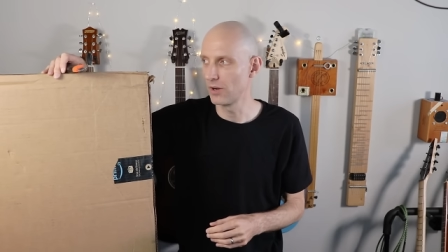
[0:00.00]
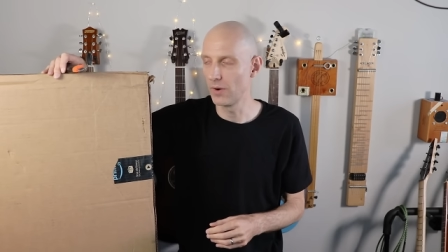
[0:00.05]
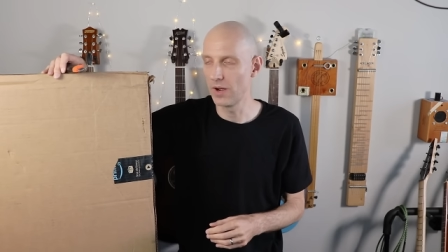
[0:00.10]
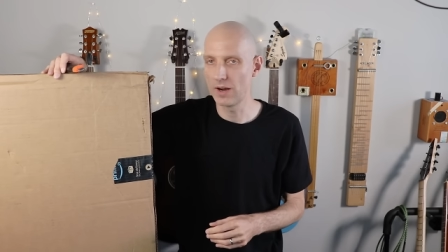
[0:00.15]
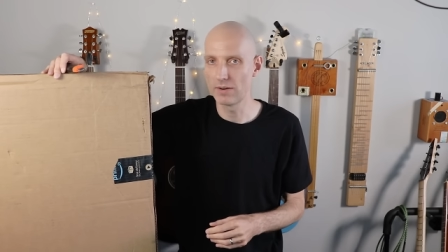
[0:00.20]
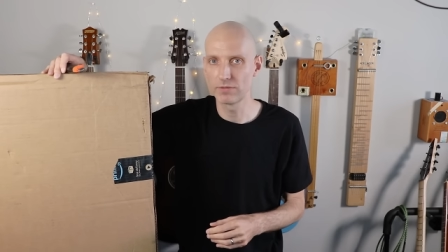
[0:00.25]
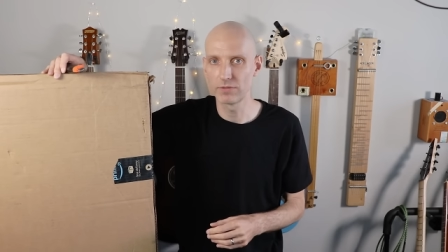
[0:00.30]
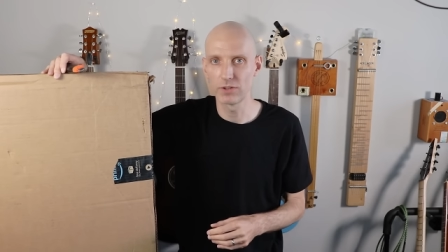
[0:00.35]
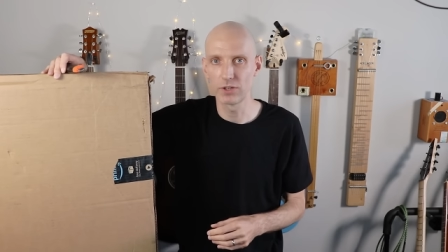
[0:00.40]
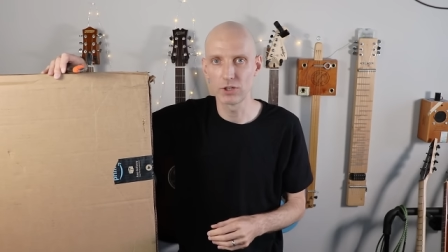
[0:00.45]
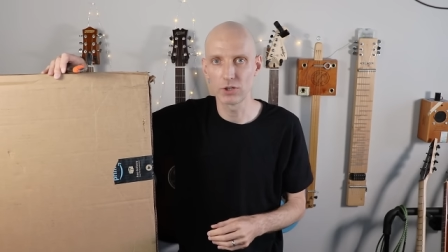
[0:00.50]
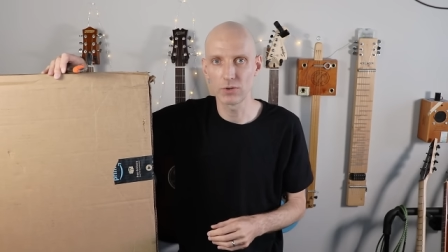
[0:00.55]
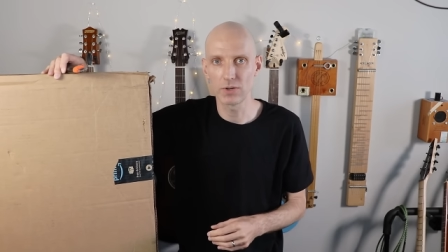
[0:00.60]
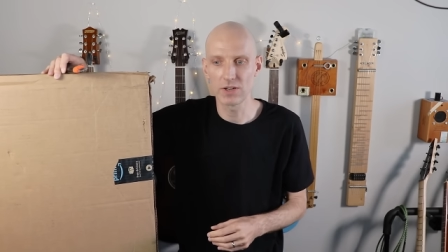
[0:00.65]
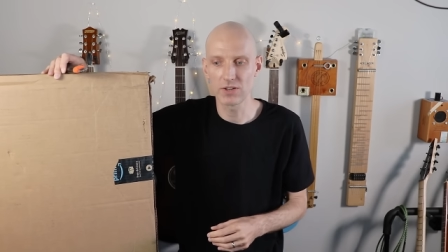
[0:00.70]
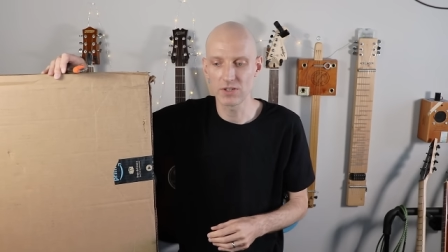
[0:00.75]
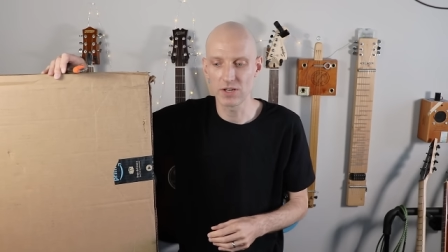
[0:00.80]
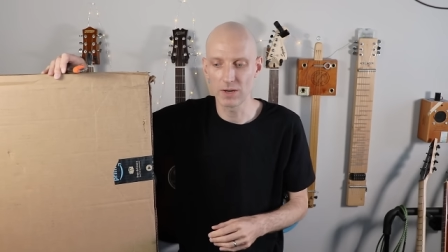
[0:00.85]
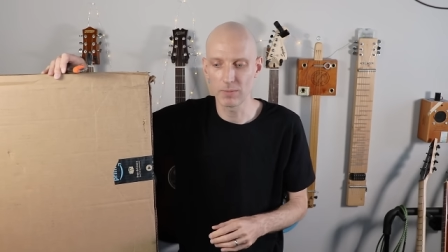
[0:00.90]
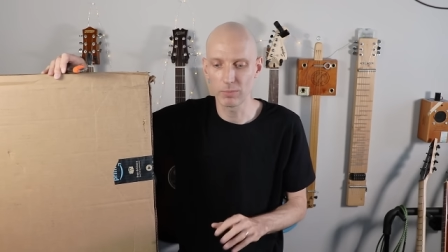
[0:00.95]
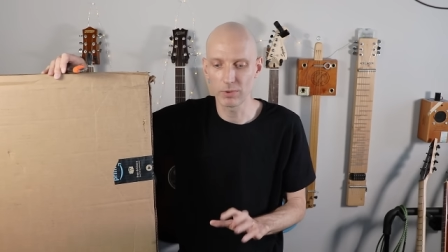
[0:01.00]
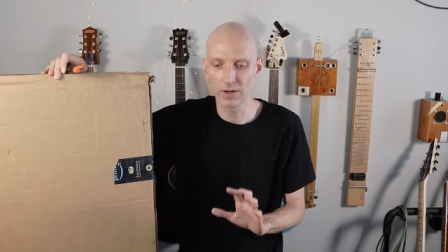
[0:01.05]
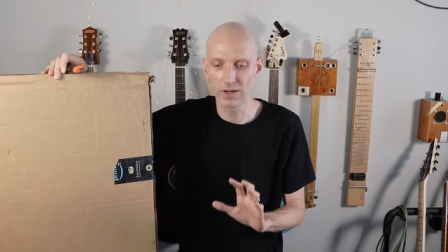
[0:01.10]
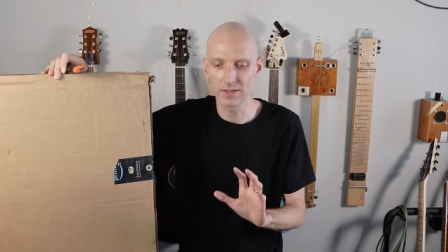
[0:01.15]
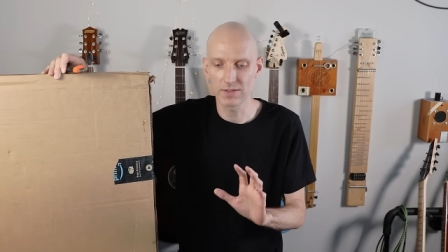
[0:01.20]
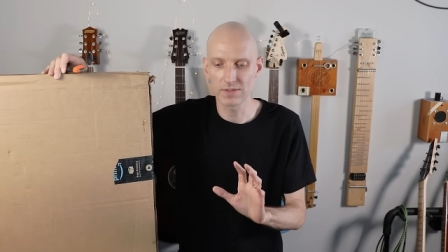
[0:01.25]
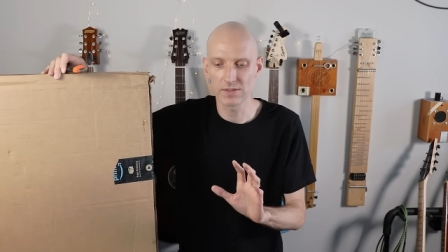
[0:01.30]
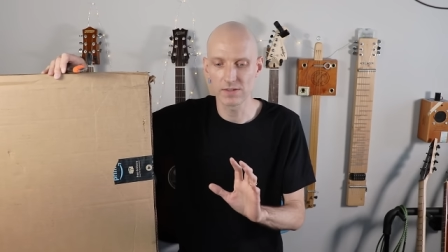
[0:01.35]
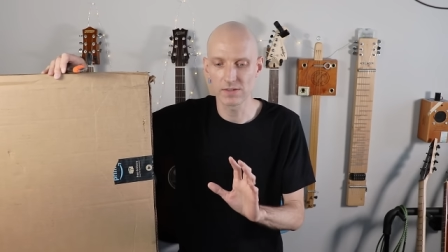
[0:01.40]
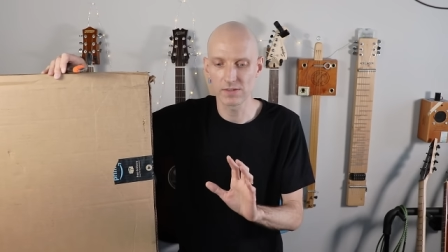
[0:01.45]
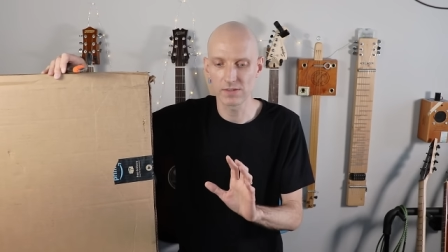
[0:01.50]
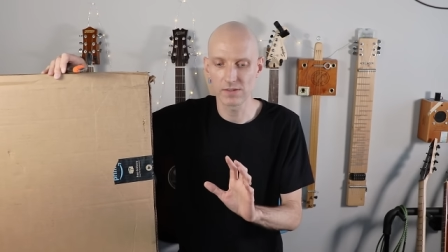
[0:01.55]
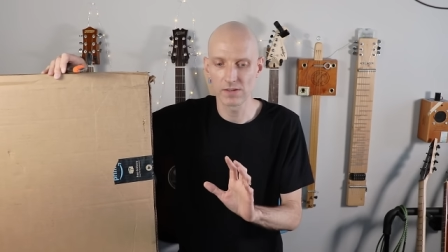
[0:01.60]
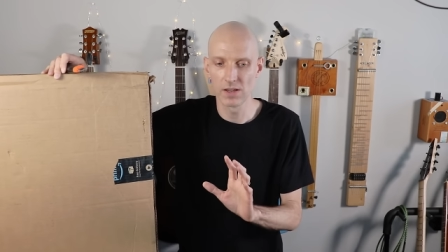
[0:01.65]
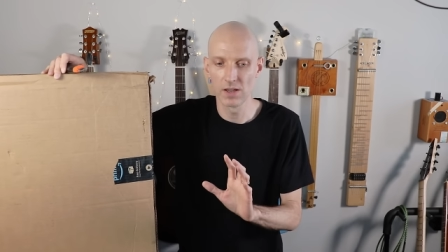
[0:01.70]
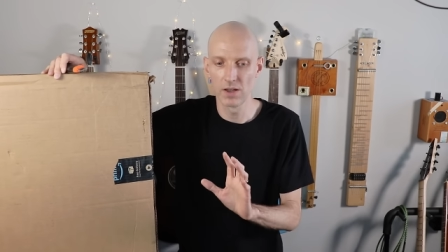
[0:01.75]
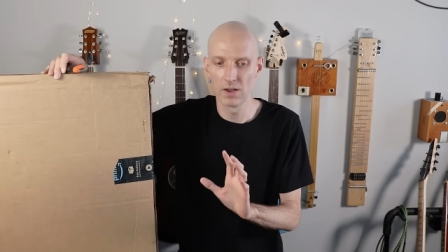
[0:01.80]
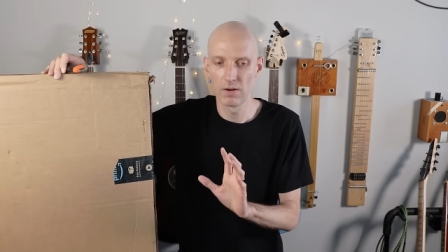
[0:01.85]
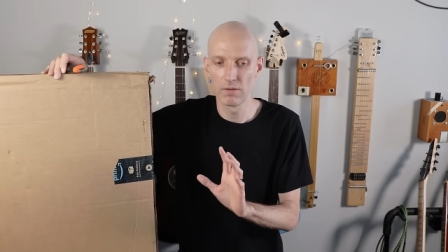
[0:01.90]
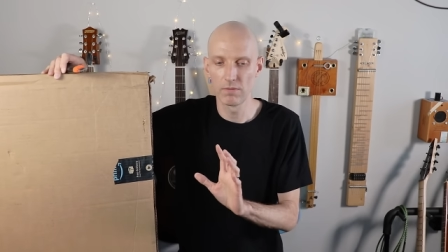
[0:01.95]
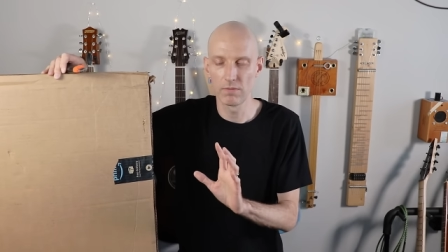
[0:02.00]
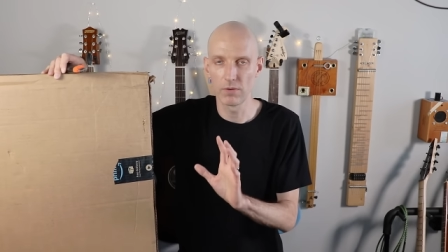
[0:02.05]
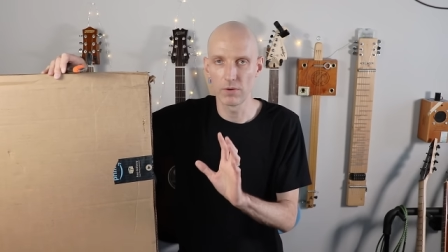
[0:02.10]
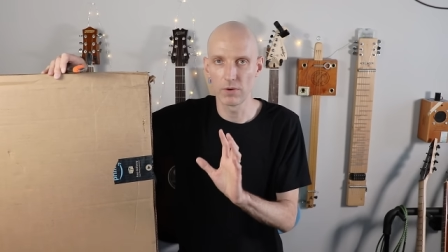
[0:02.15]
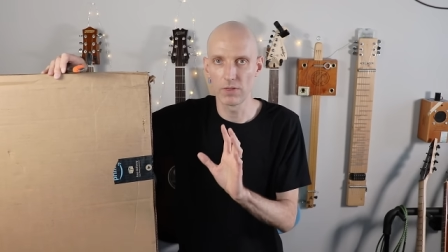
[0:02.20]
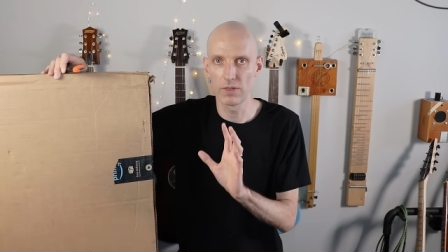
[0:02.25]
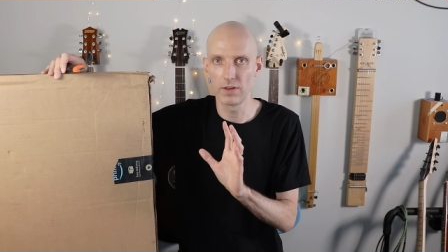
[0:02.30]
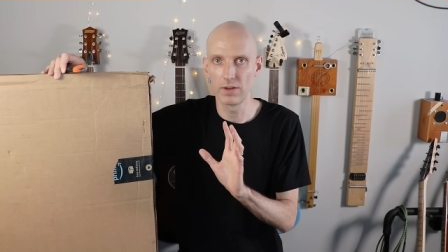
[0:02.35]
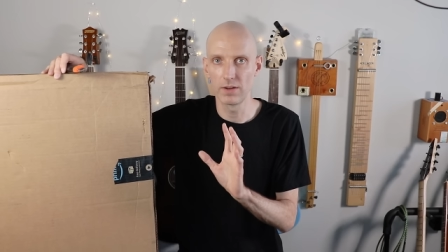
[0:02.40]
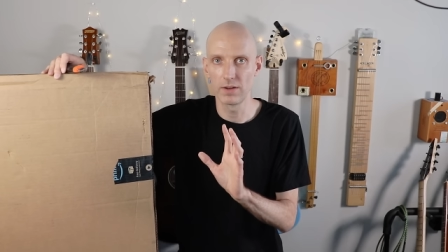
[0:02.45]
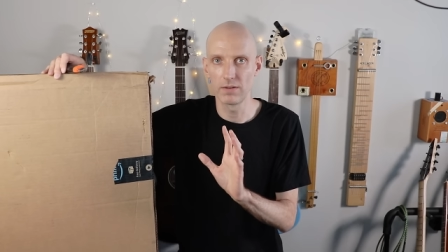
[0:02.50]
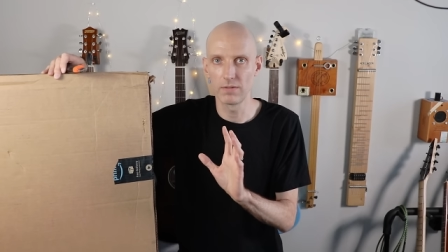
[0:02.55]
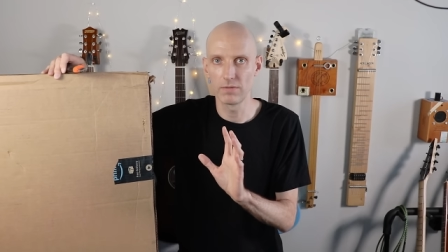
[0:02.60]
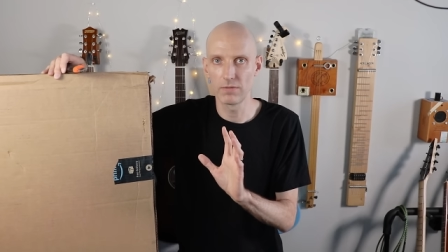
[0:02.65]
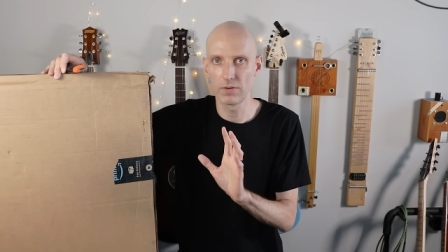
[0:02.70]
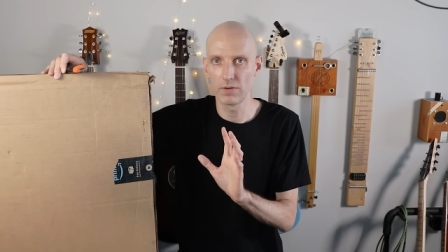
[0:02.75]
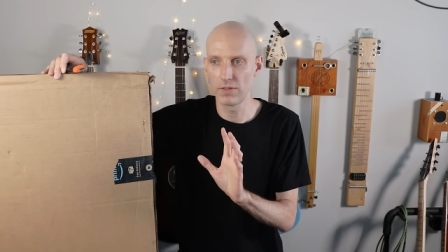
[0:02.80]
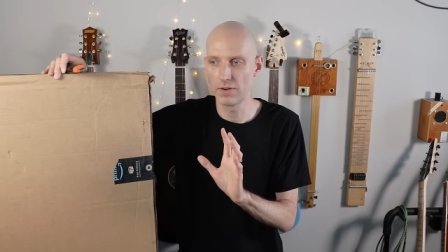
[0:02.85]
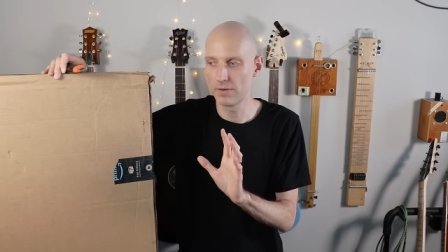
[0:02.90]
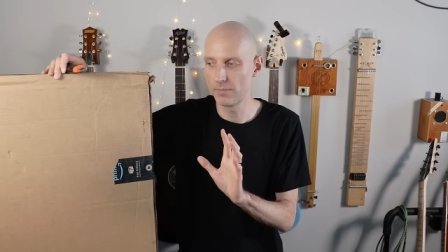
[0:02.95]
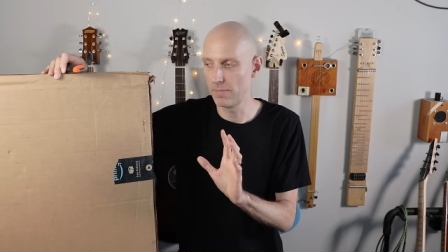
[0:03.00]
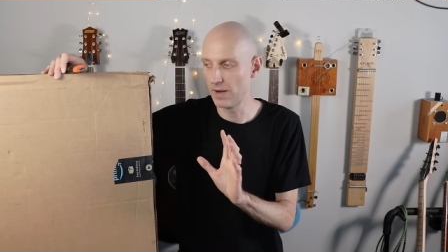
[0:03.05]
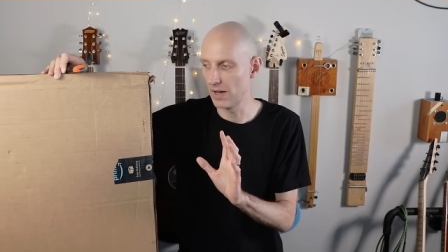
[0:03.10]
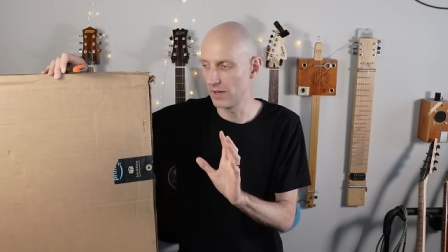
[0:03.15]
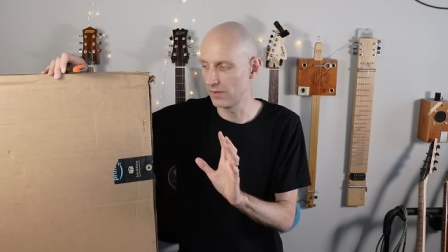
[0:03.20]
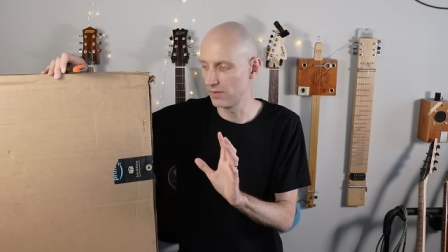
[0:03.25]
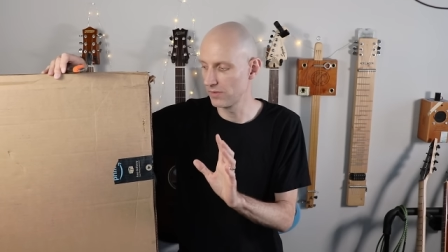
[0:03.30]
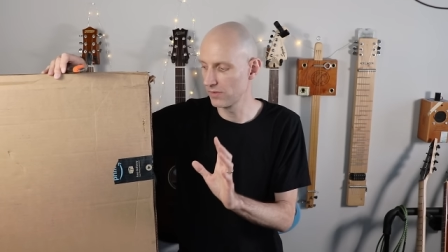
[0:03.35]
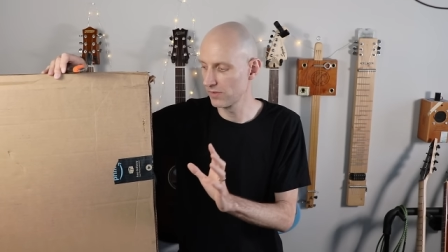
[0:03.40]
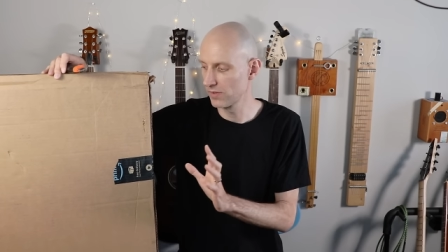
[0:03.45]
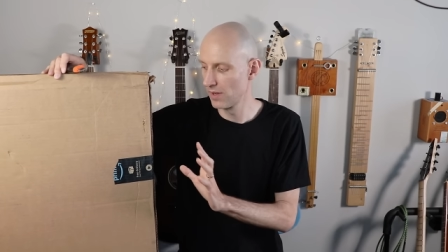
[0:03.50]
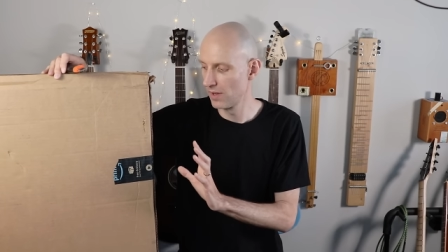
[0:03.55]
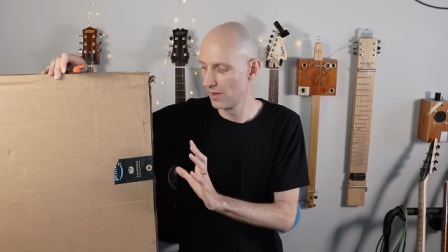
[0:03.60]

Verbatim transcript: know, ever increasing prices for their models.